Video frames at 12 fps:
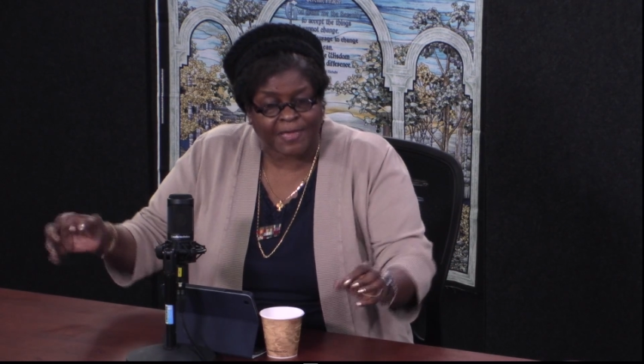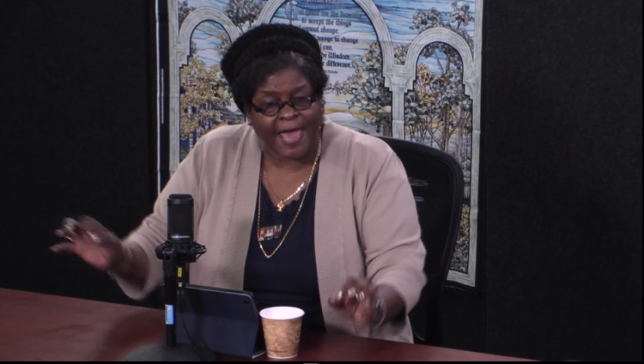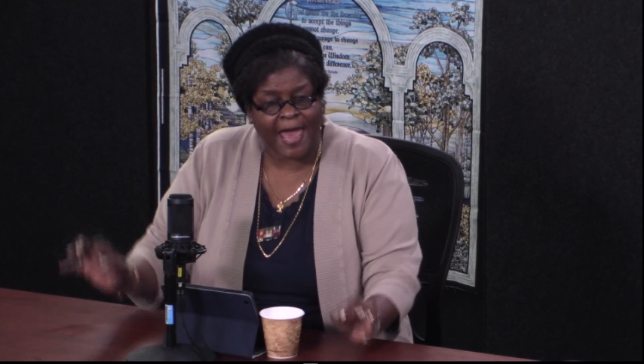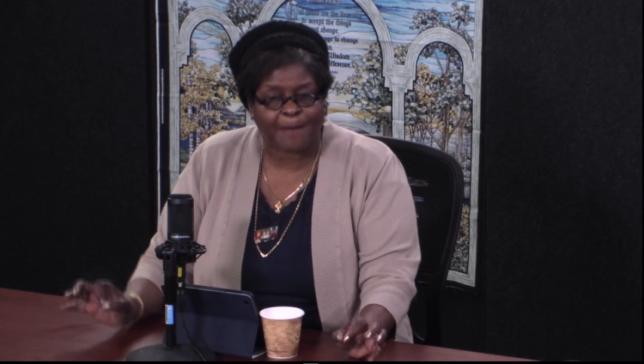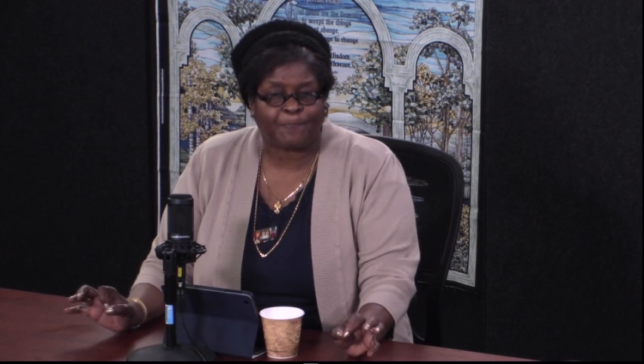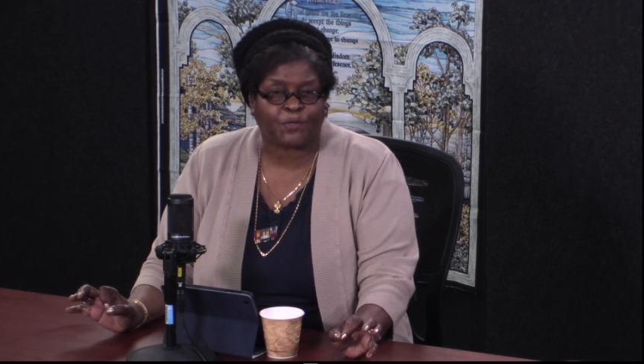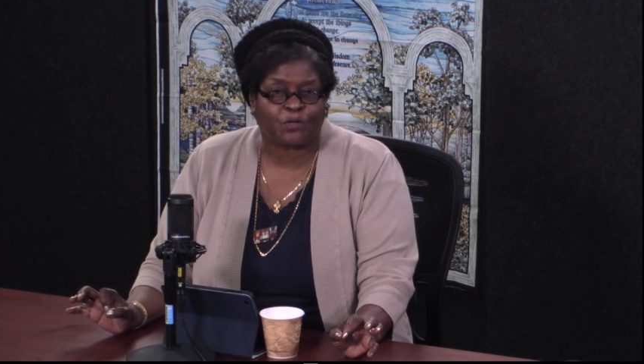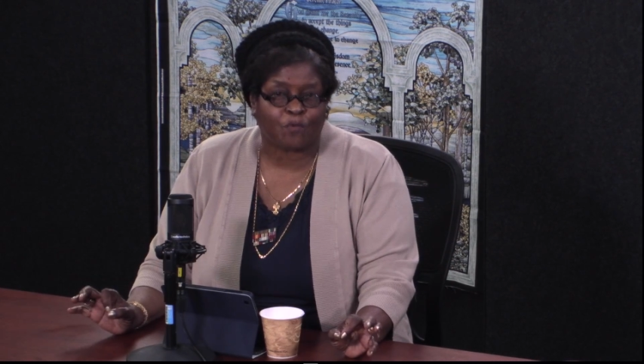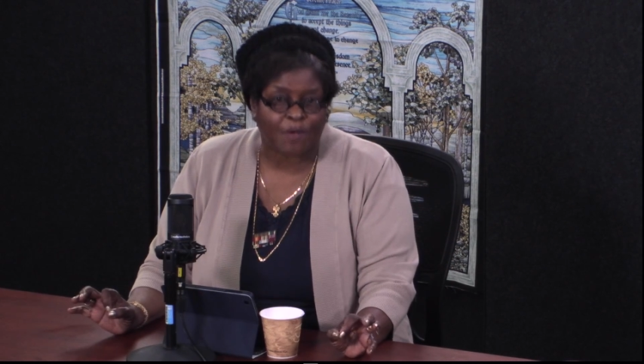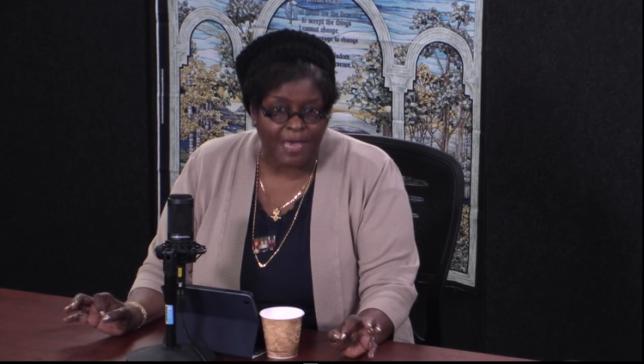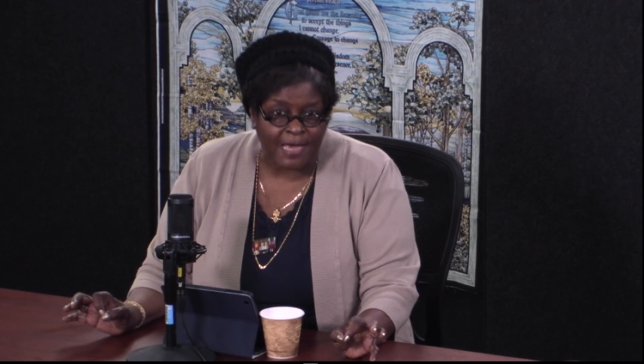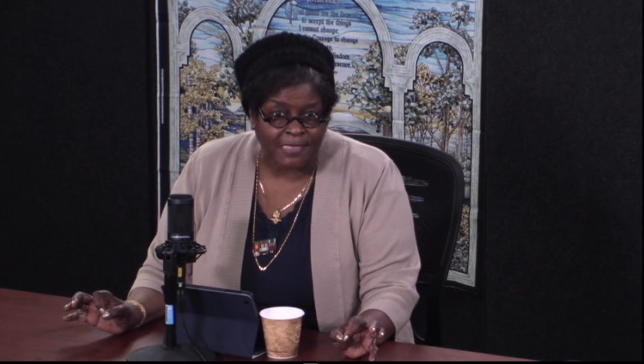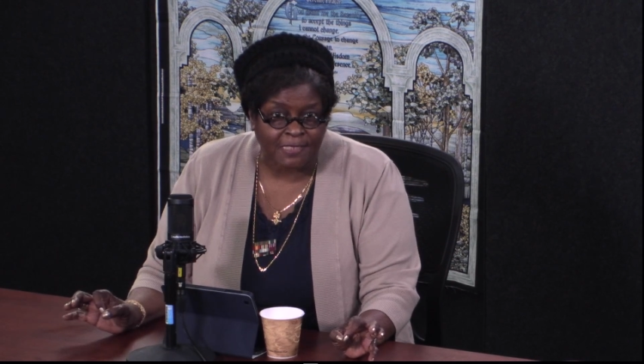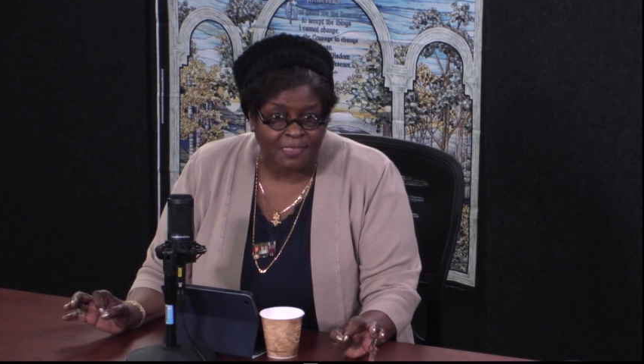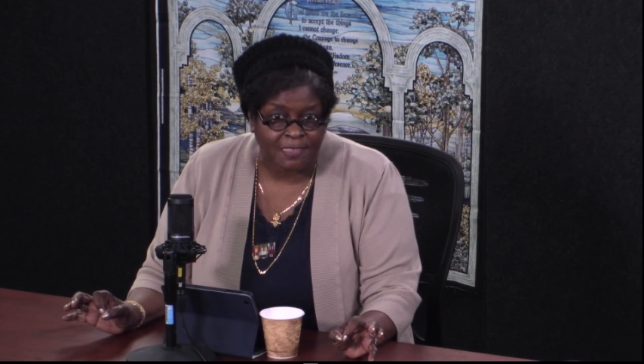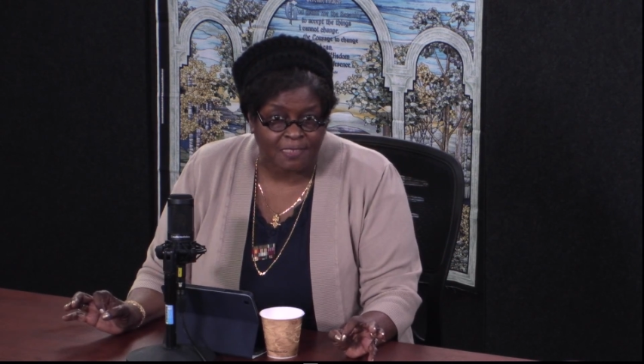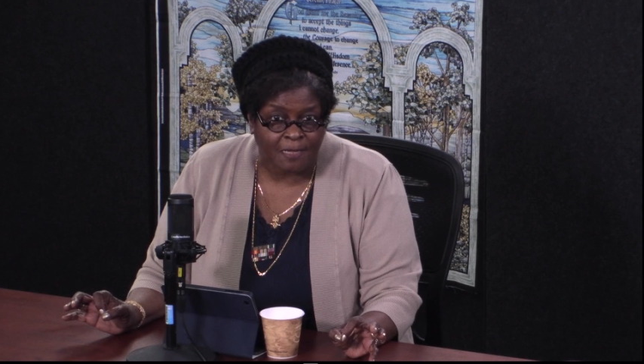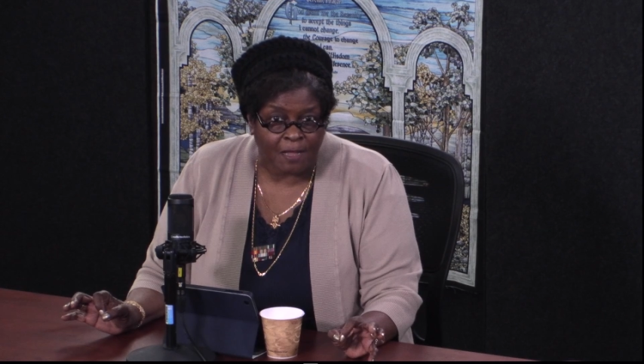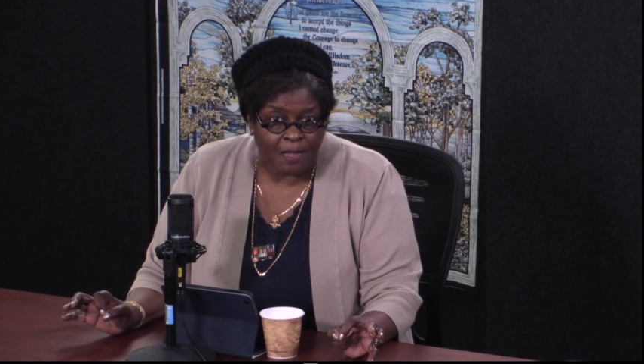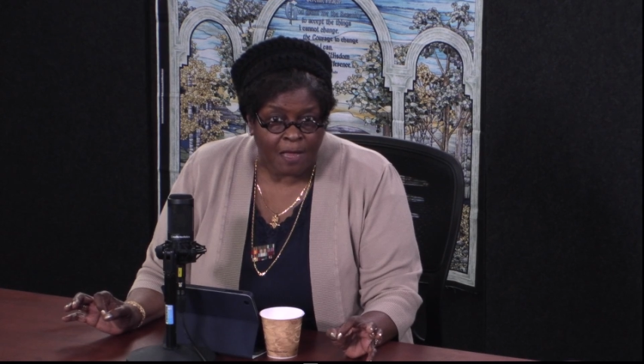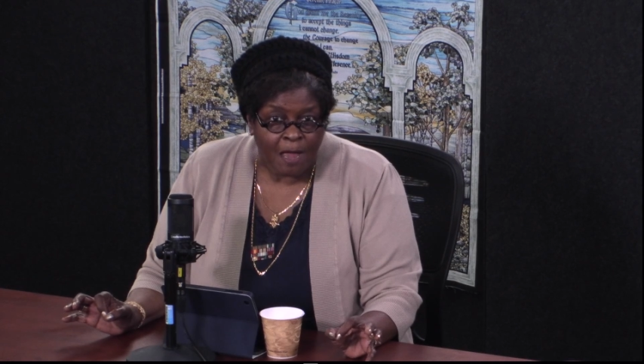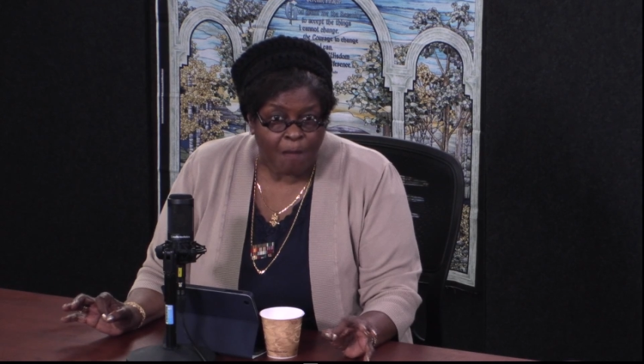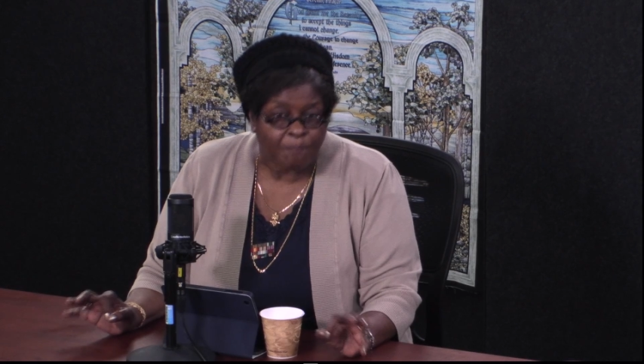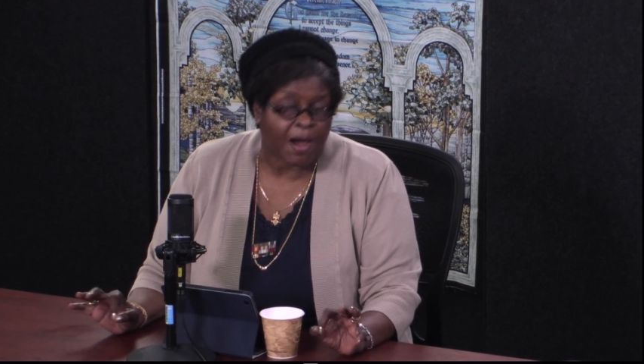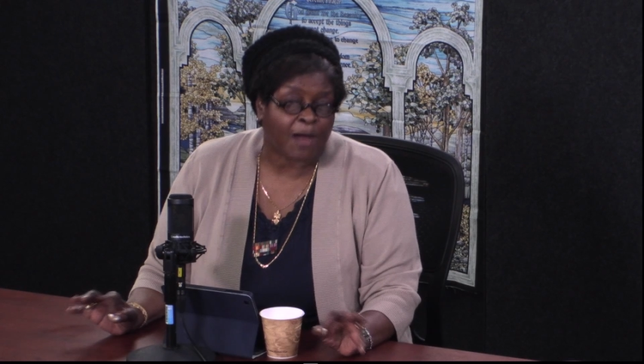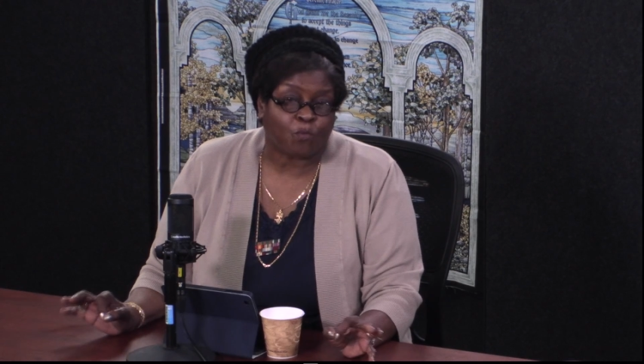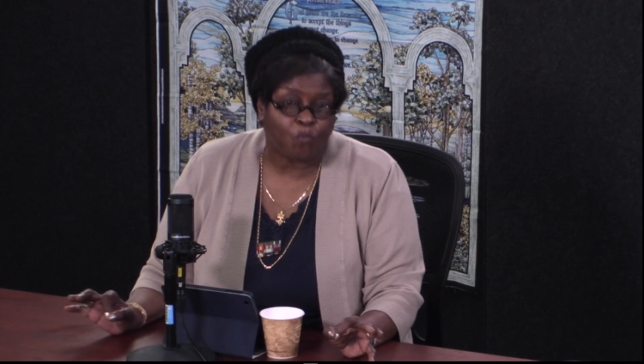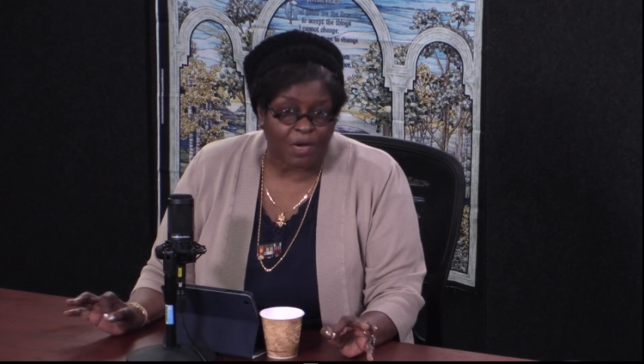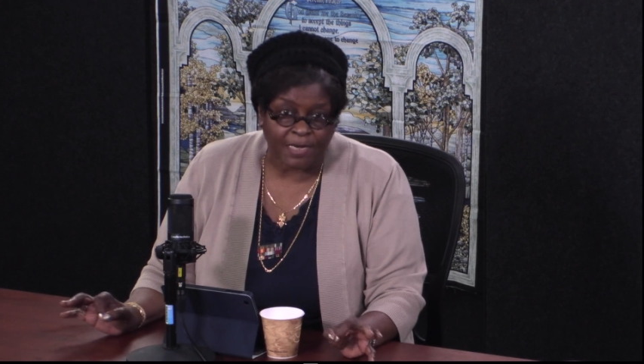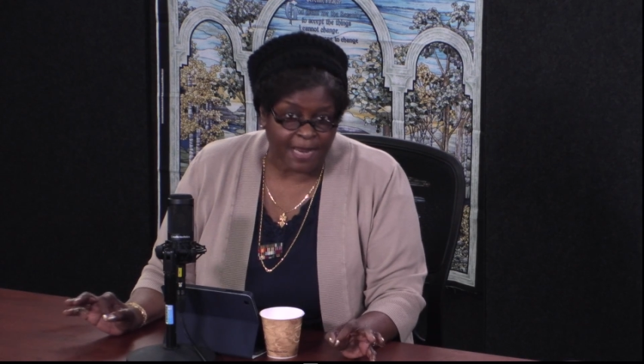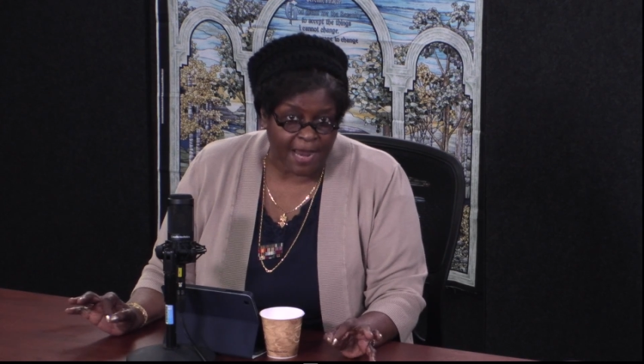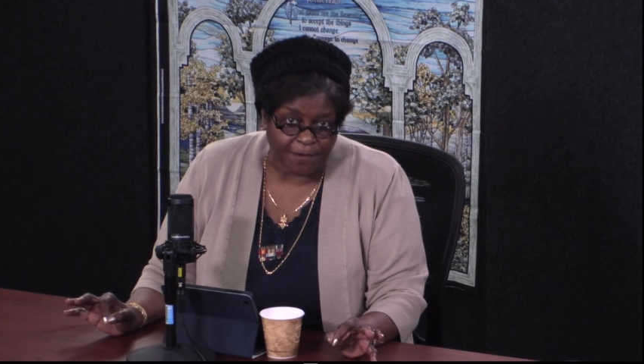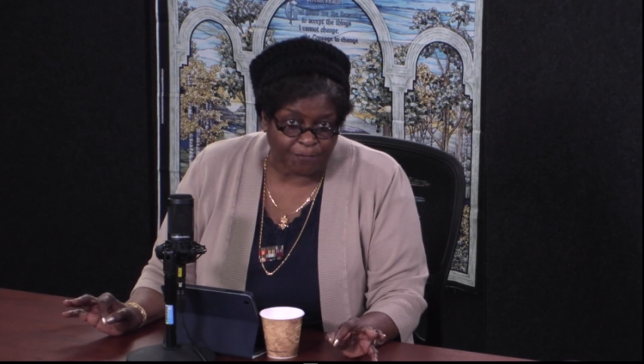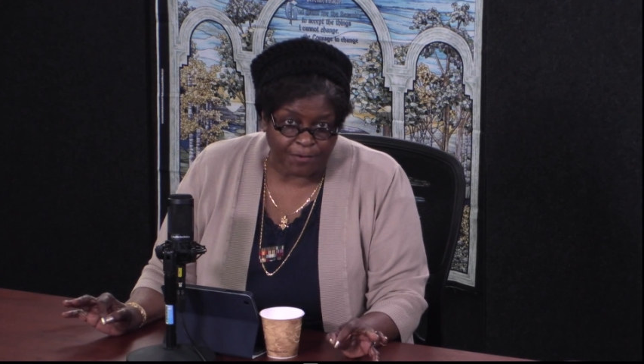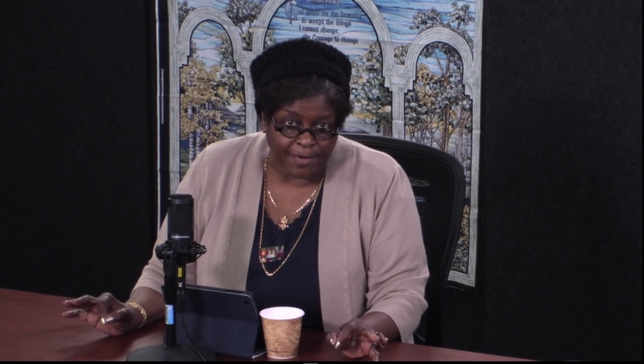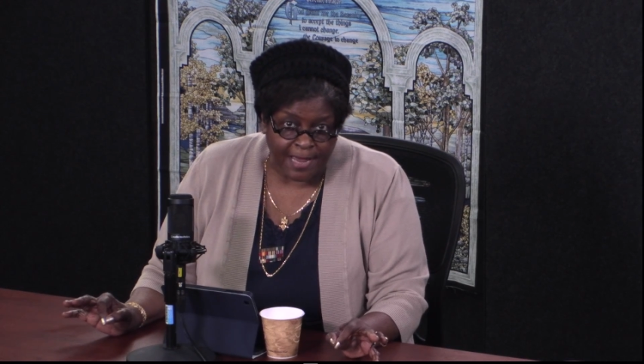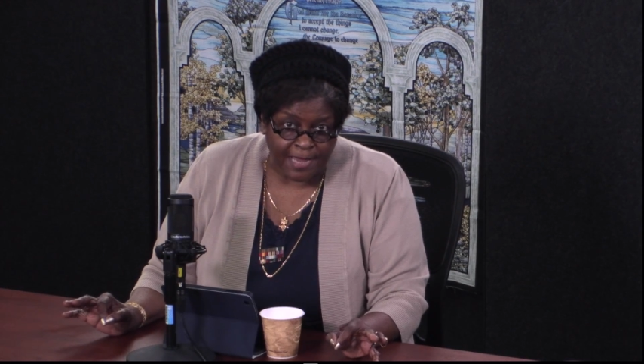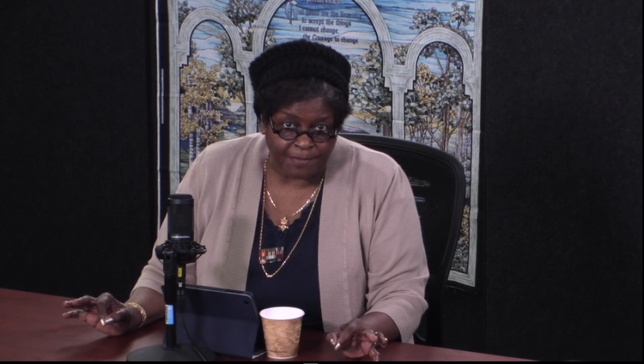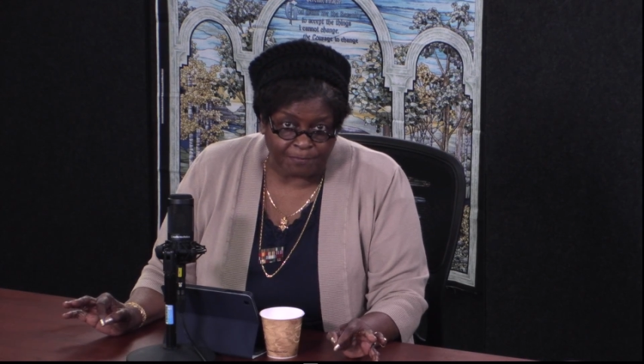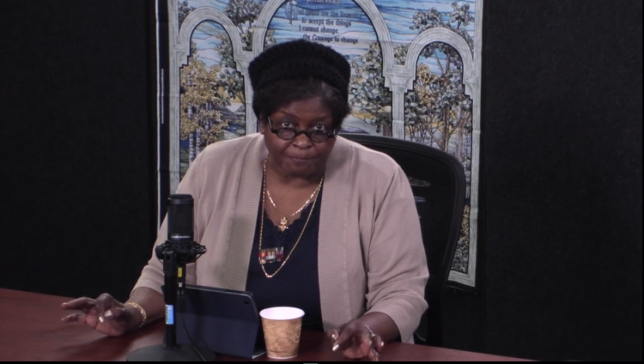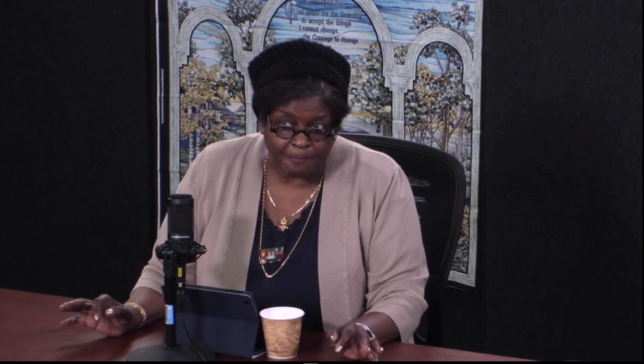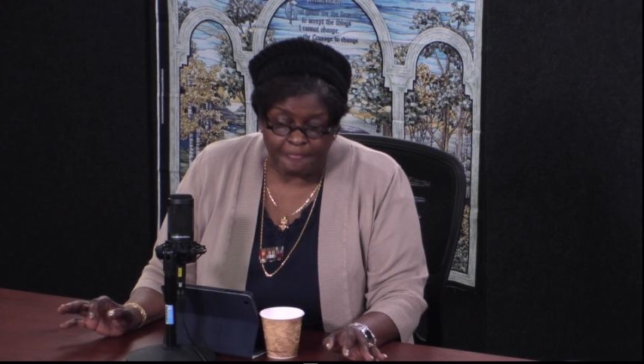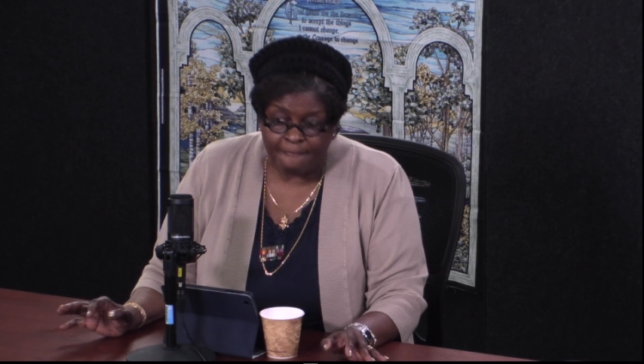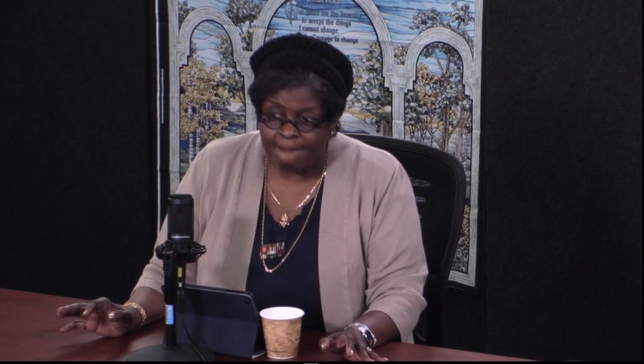capital S, by whatever name.